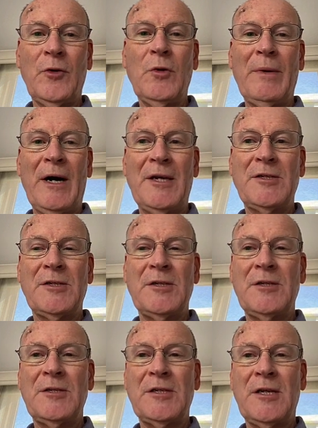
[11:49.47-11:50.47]
bytes
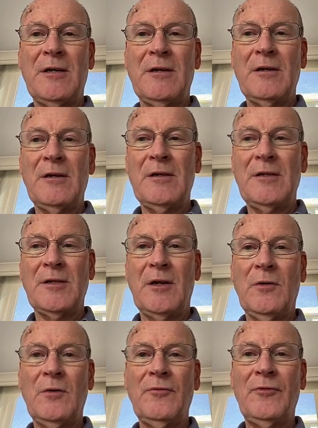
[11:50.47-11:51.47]
is
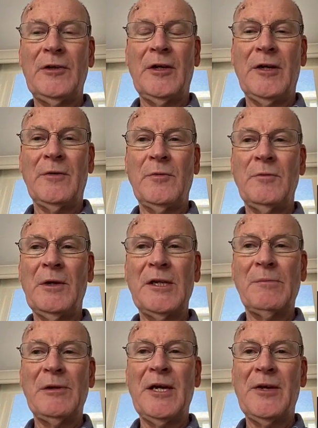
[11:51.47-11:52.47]
an awful lot. It would
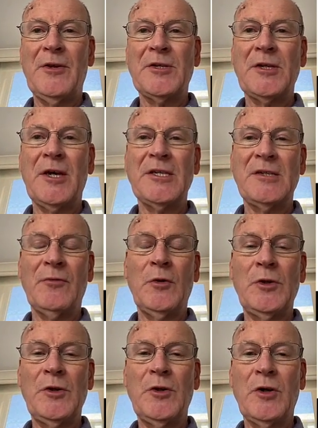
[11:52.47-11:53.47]
multiply the size of
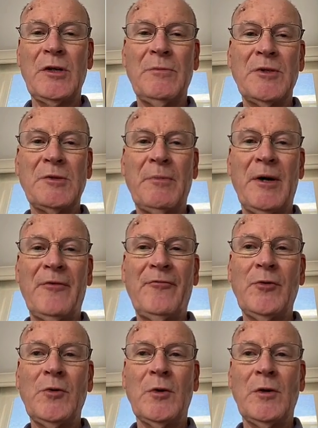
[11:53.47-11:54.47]
all your documents by
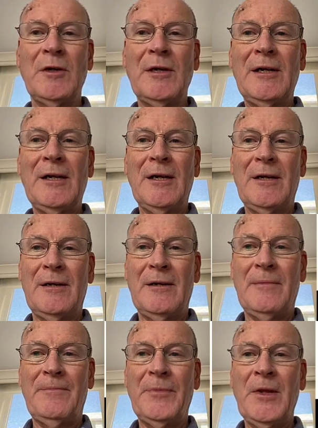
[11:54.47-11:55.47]
4.
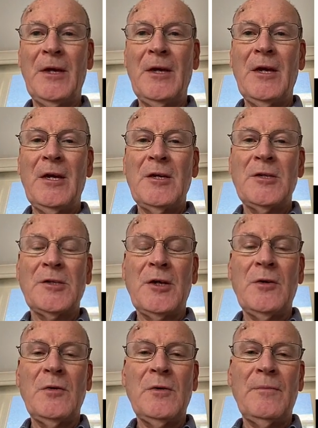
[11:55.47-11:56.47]

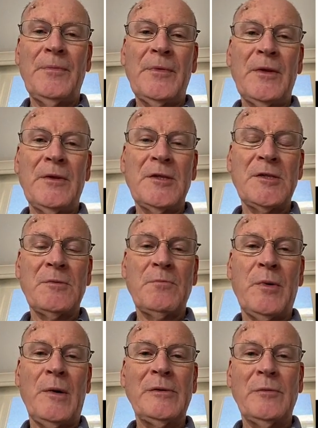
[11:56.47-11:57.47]
So this
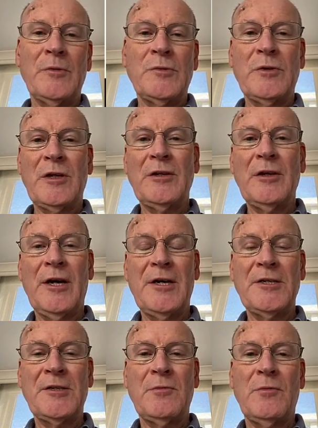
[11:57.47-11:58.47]
problem was
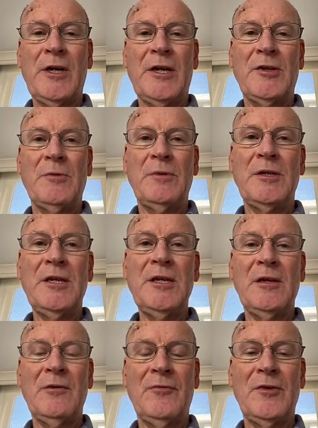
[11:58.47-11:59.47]
recognized right at the
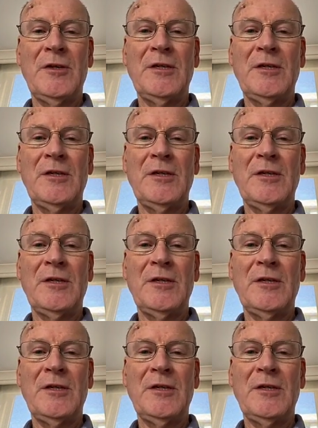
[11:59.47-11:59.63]
beginning of the